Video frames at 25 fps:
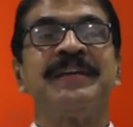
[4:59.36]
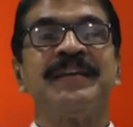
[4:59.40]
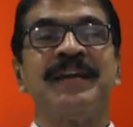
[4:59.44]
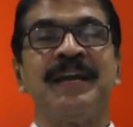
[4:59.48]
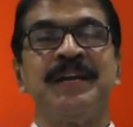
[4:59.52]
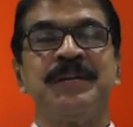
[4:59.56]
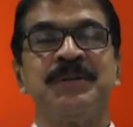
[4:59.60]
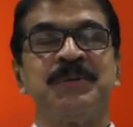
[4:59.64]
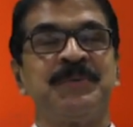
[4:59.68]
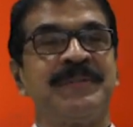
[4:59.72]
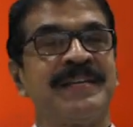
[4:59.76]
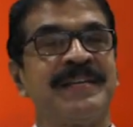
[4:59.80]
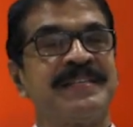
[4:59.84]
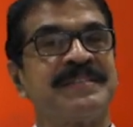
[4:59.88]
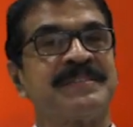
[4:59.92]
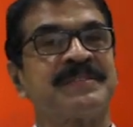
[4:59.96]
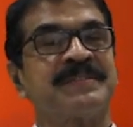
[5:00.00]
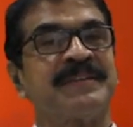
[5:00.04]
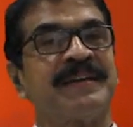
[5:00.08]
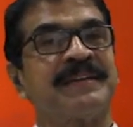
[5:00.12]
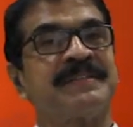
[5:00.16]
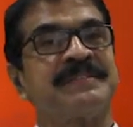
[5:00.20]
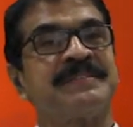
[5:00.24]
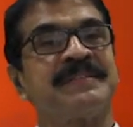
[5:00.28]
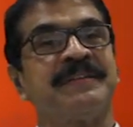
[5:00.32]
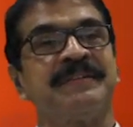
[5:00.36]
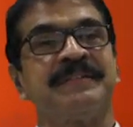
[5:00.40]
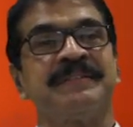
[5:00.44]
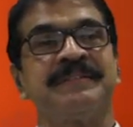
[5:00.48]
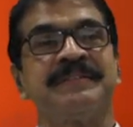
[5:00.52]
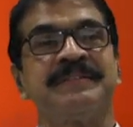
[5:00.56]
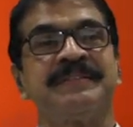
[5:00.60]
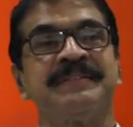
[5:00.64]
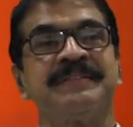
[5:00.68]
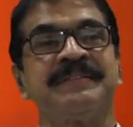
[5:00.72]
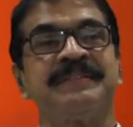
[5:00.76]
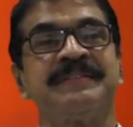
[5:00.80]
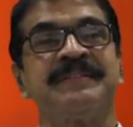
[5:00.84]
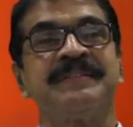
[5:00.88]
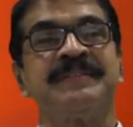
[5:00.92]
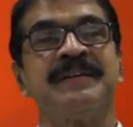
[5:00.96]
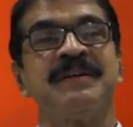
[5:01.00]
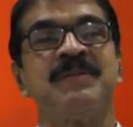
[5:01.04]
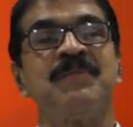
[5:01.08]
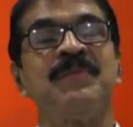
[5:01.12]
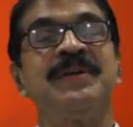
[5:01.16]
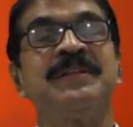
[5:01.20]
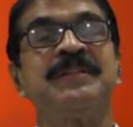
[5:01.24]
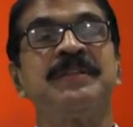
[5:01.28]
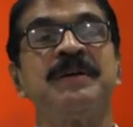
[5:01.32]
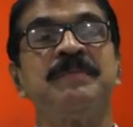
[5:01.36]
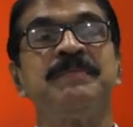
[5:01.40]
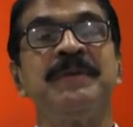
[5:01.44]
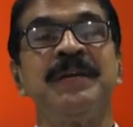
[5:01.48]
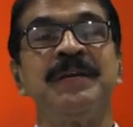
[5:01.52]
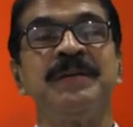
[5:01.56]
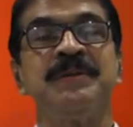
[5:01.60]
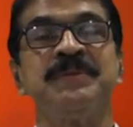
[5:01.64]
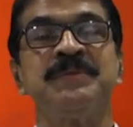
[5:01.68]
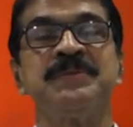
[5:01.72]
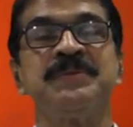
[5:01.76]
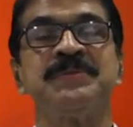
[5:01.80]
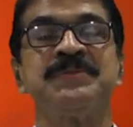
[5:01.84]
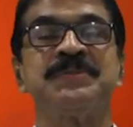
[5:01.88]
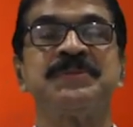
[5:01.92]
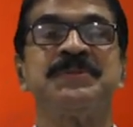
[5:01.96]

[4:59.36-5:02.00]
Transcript: looking into the structure, With be